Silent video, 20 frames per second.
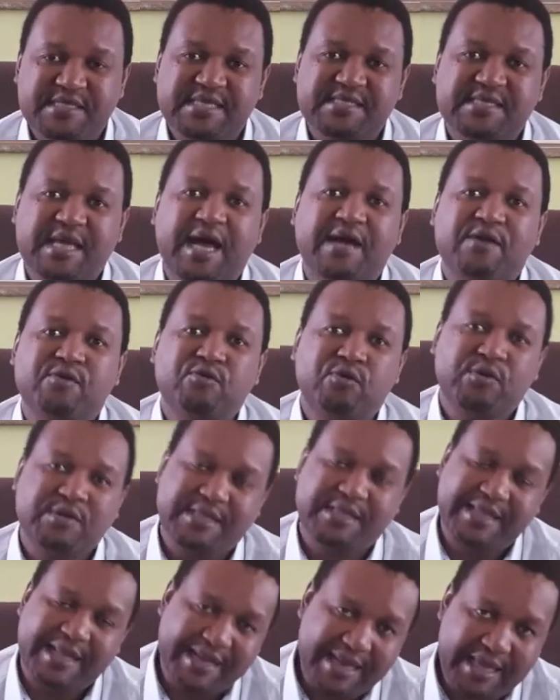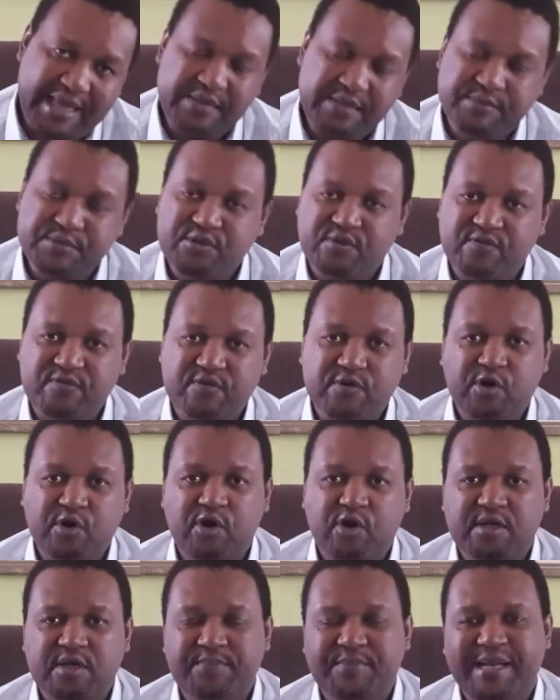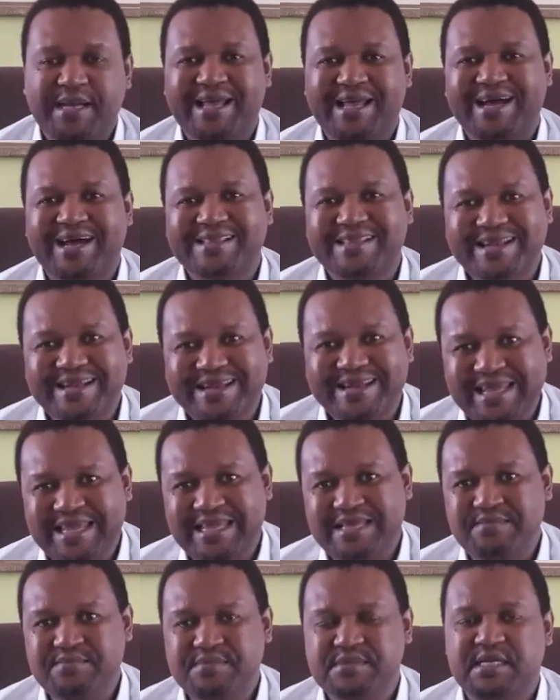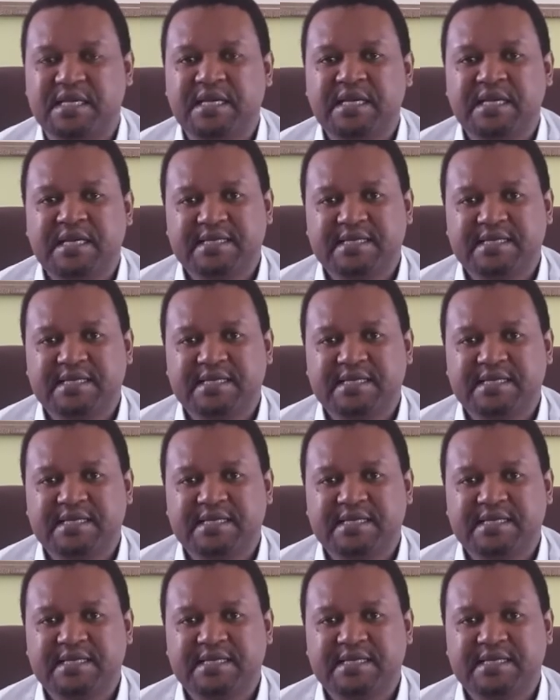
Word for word: These are not the names of God, but are the names